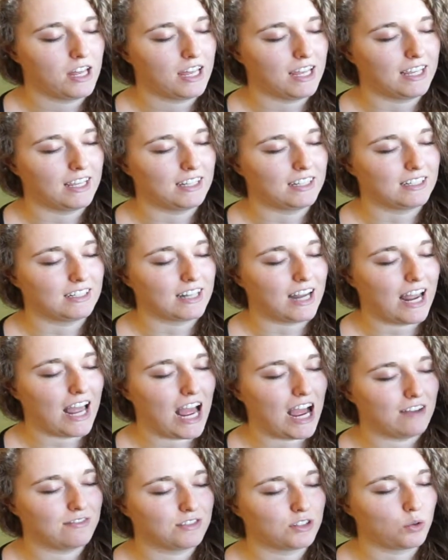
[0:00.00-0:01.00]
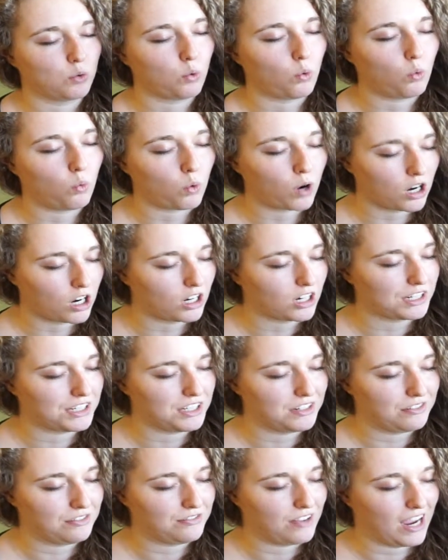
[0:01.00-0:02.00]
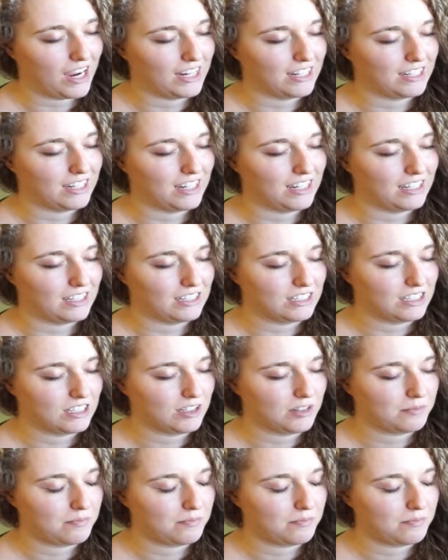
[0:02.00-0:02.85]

and I have to work to find it.